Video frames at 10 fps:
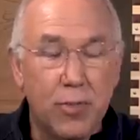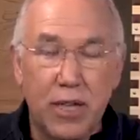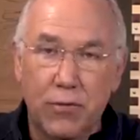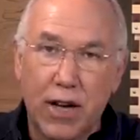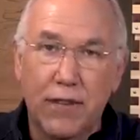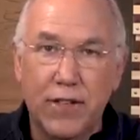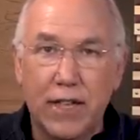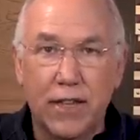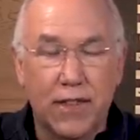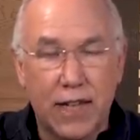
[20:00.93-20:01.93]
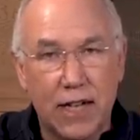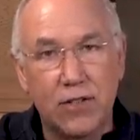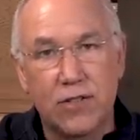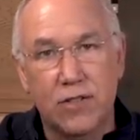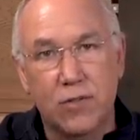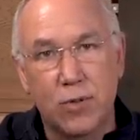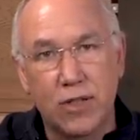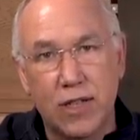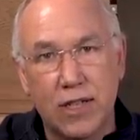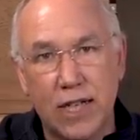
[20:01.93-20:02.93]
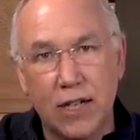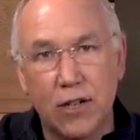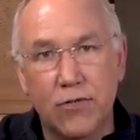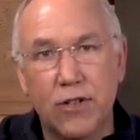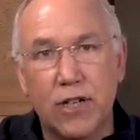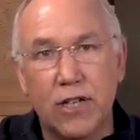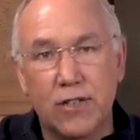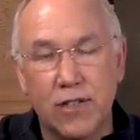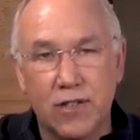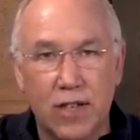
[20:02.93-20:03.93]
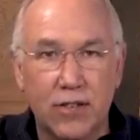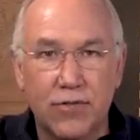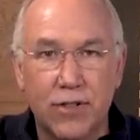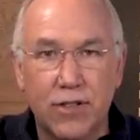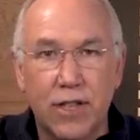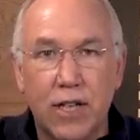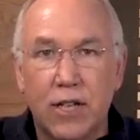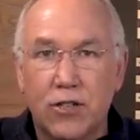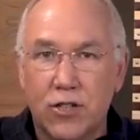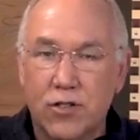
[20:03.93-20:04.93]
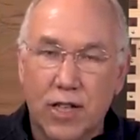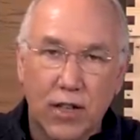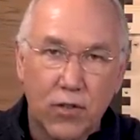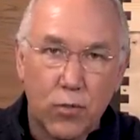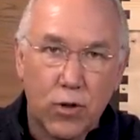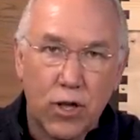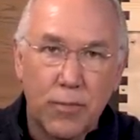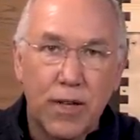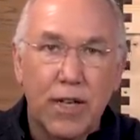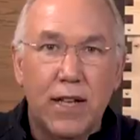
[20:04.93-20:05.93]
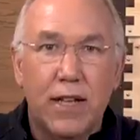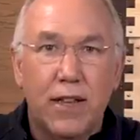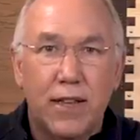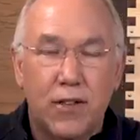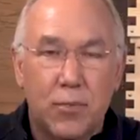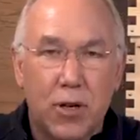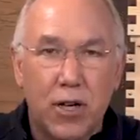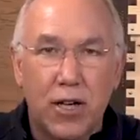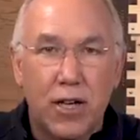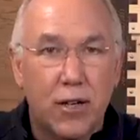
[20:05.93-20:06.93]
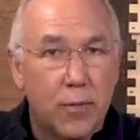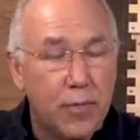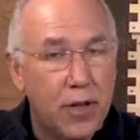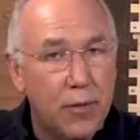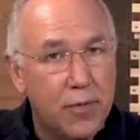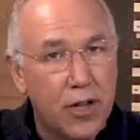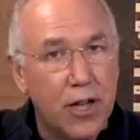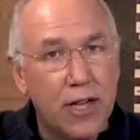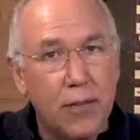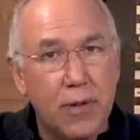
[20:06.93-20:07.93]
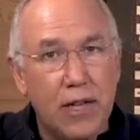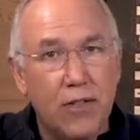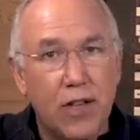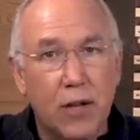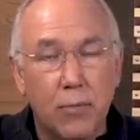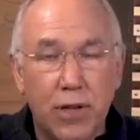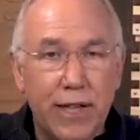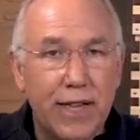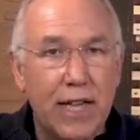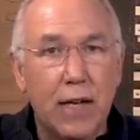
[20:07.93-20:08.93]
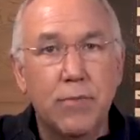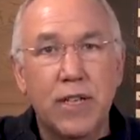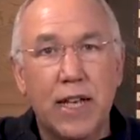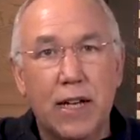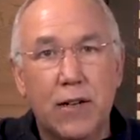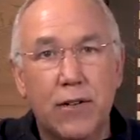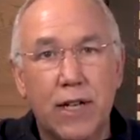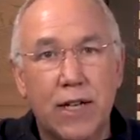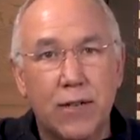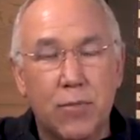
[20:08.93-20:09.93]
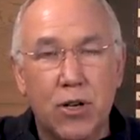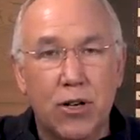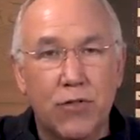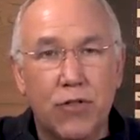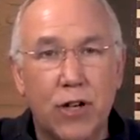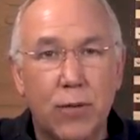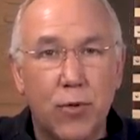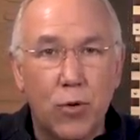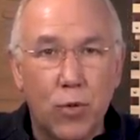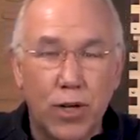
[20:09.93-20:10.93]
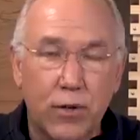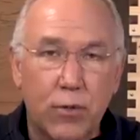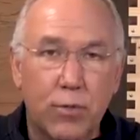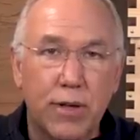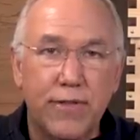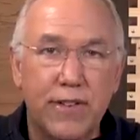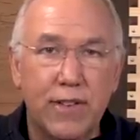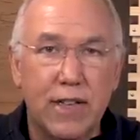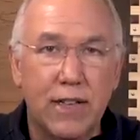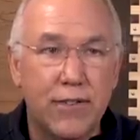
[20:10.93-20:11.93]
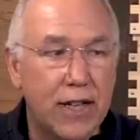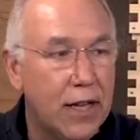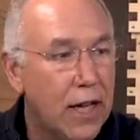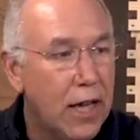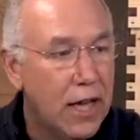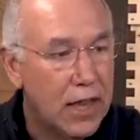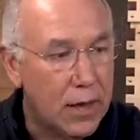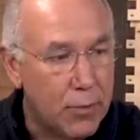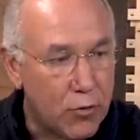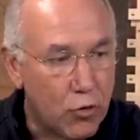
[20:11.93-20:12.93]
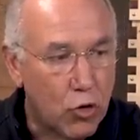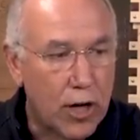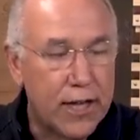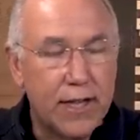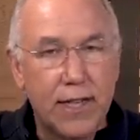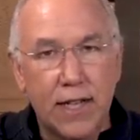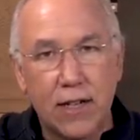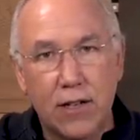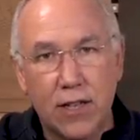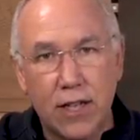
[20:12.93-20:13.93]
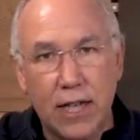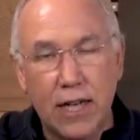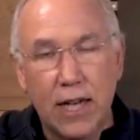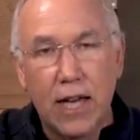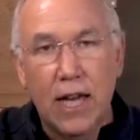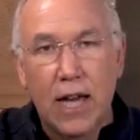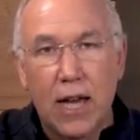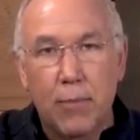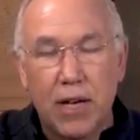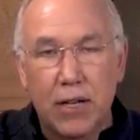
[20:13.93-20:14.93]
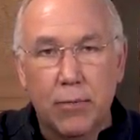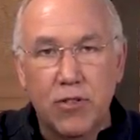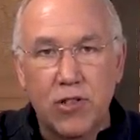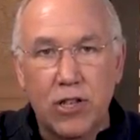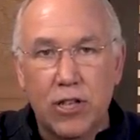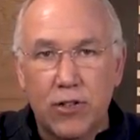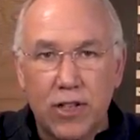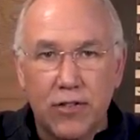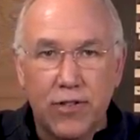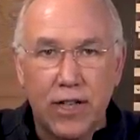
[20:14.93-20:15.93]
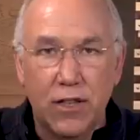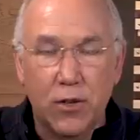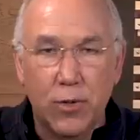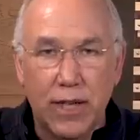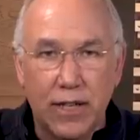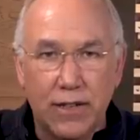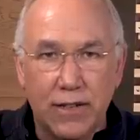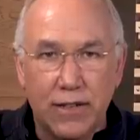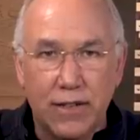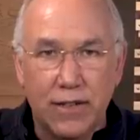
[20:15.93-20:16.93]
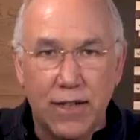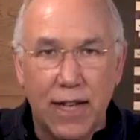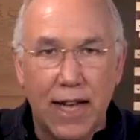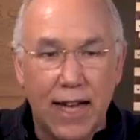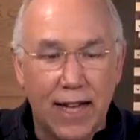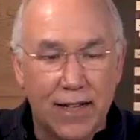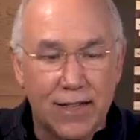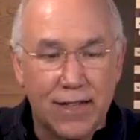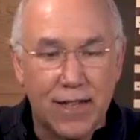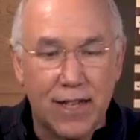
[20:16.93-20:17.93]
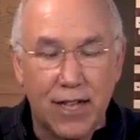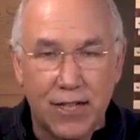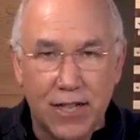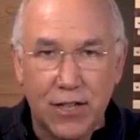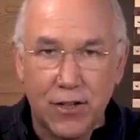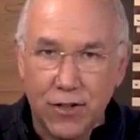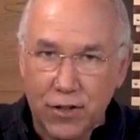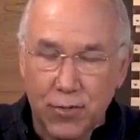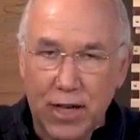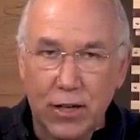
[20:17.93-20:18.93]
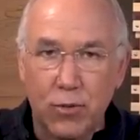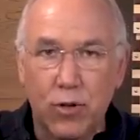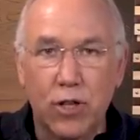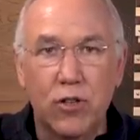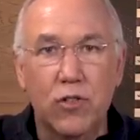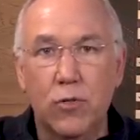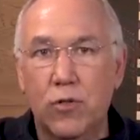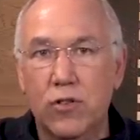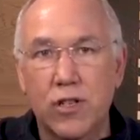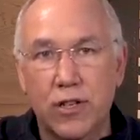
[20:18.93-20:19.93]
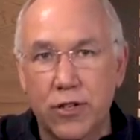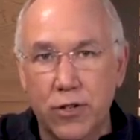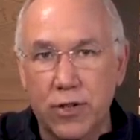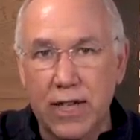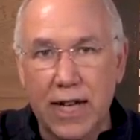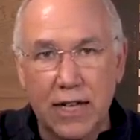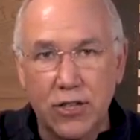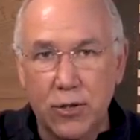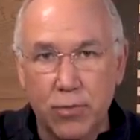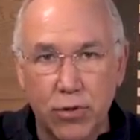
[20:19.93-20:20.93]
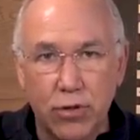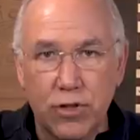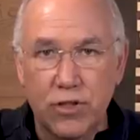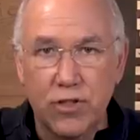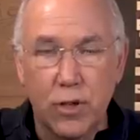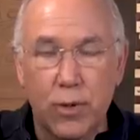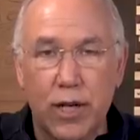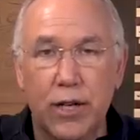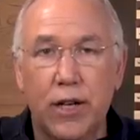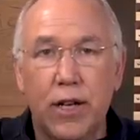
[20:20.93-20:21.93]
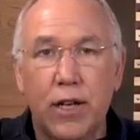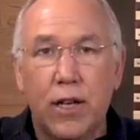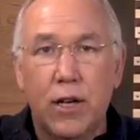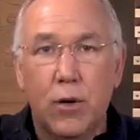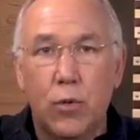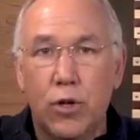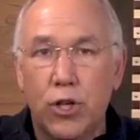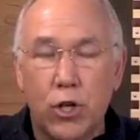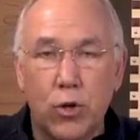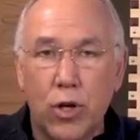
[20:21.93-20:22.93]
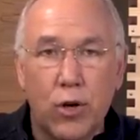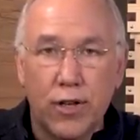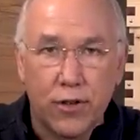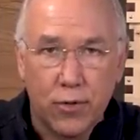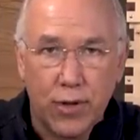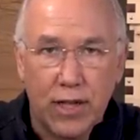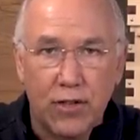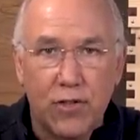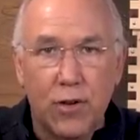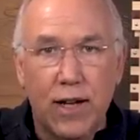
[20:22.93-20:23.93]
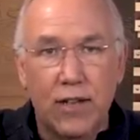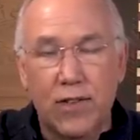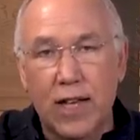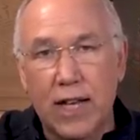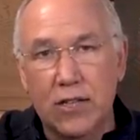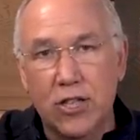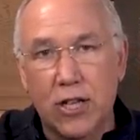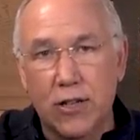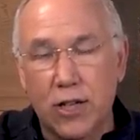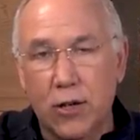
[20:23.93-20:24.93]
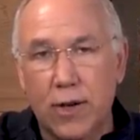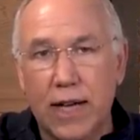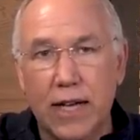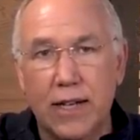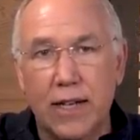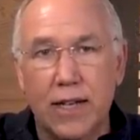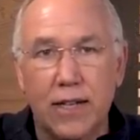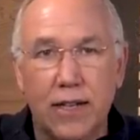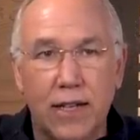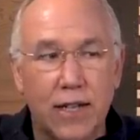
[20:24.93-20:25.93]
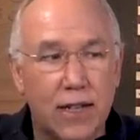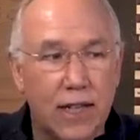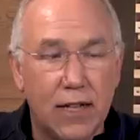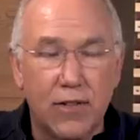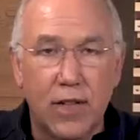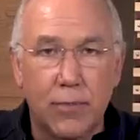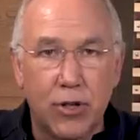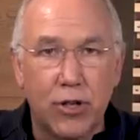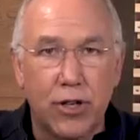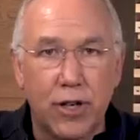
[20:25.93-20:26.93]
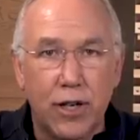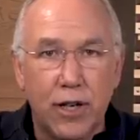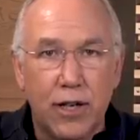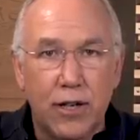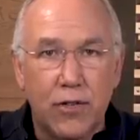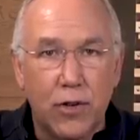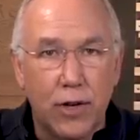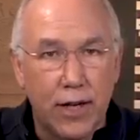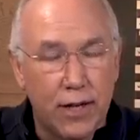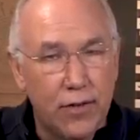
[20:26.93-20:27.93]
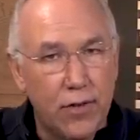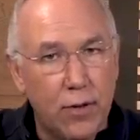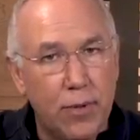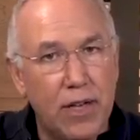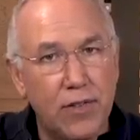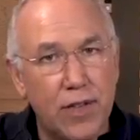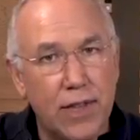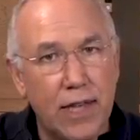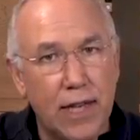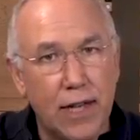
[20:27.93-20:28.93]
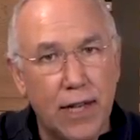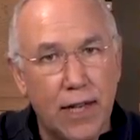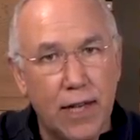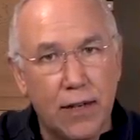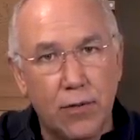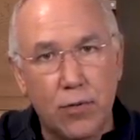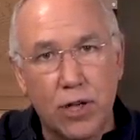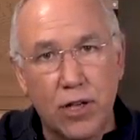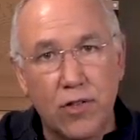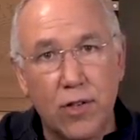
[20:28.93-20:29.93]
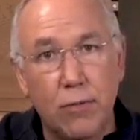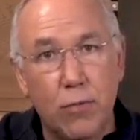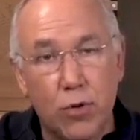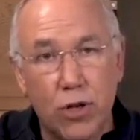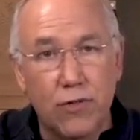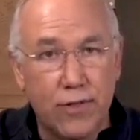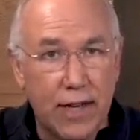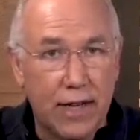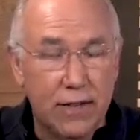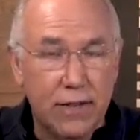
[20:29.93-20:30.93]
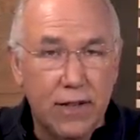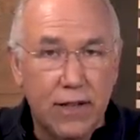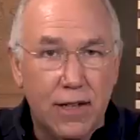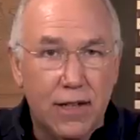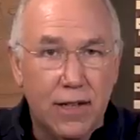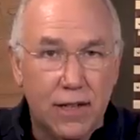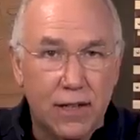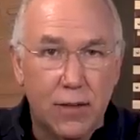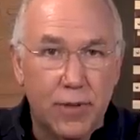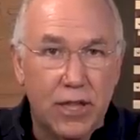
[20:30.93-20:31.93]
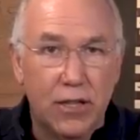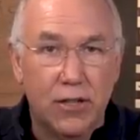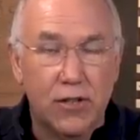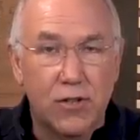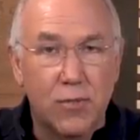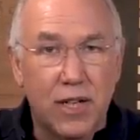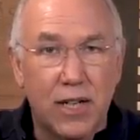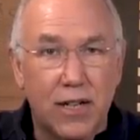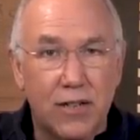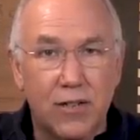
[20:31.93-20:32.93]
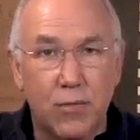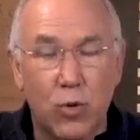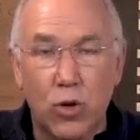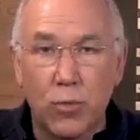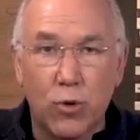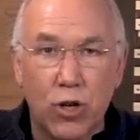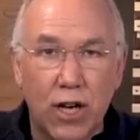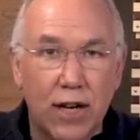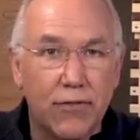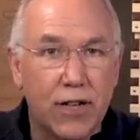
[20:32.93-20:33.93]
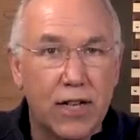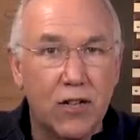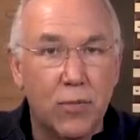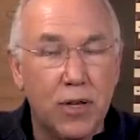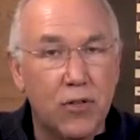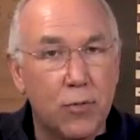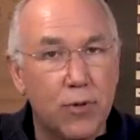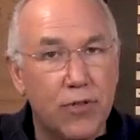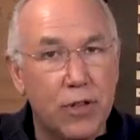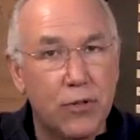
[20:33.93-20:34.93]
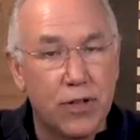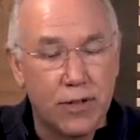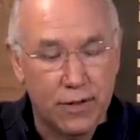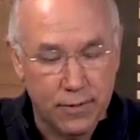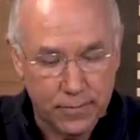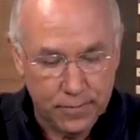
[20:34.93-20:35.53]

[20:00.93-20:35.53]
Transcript: be arriving in the thousands. Once that takeover is successful, just like a swarm, they'll depart, and absconding means they completely empty out and depart from where they were previously living. They move right into that colony, and by numbers alone, they defend the queen, and uh, until the regular workers, and of course, all the newly hatching brood and so on, would know no other queen. So as they hatch out, they go ahead and uh, they accept her. So it is an amazing thing, and we're going to see more of that in coming years because more and more Africanized bees are moving north.